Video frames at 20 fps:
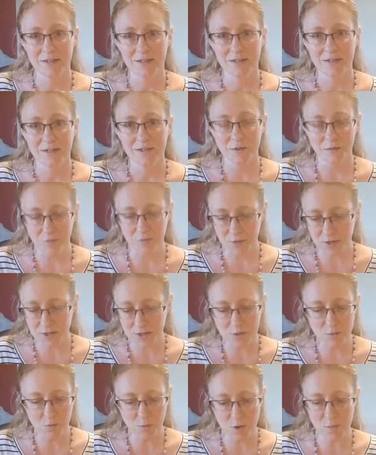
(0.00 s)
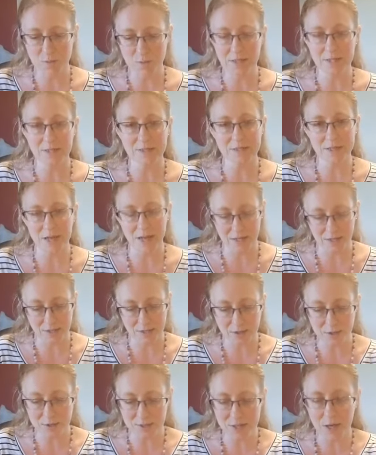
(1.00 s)
So for this woman to say, as
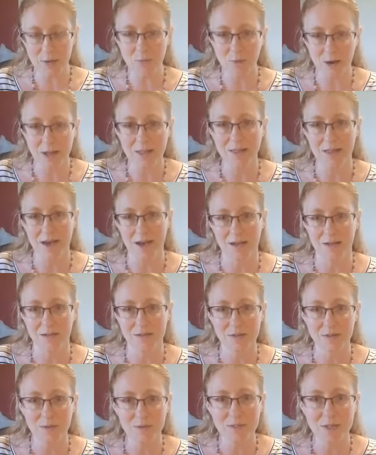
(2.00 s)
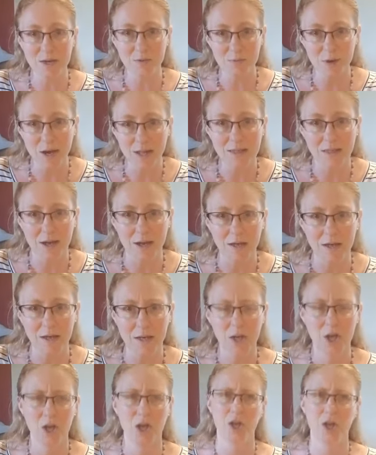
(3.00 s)
soon as I read that,
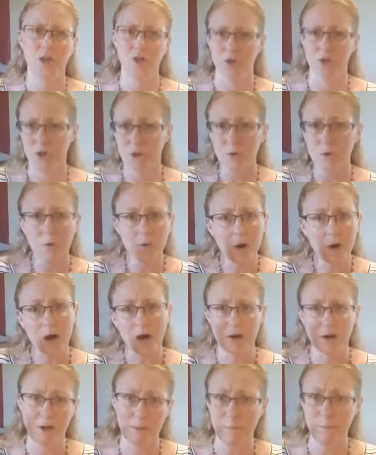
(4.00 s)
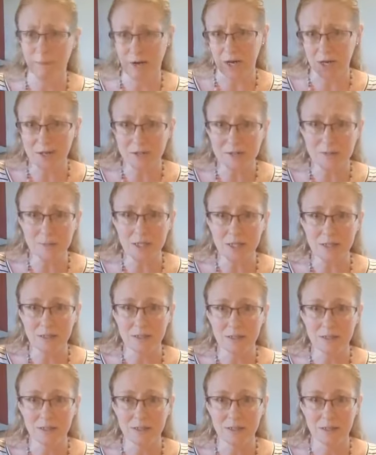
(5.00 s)
you are an embarrassment?
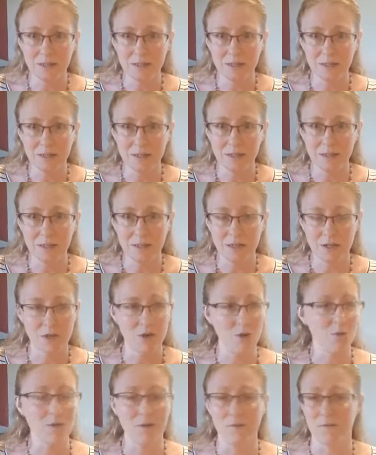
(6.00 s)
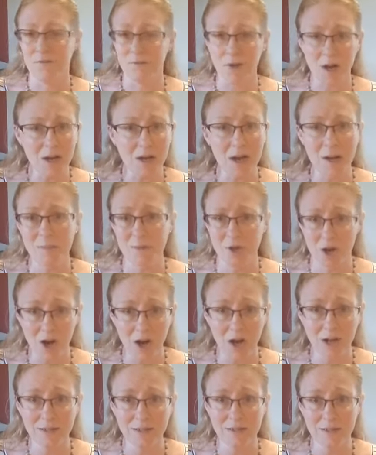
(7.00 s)
No, the fuck I'm
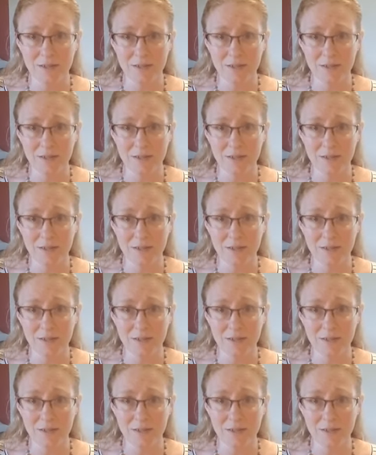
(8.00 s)
not.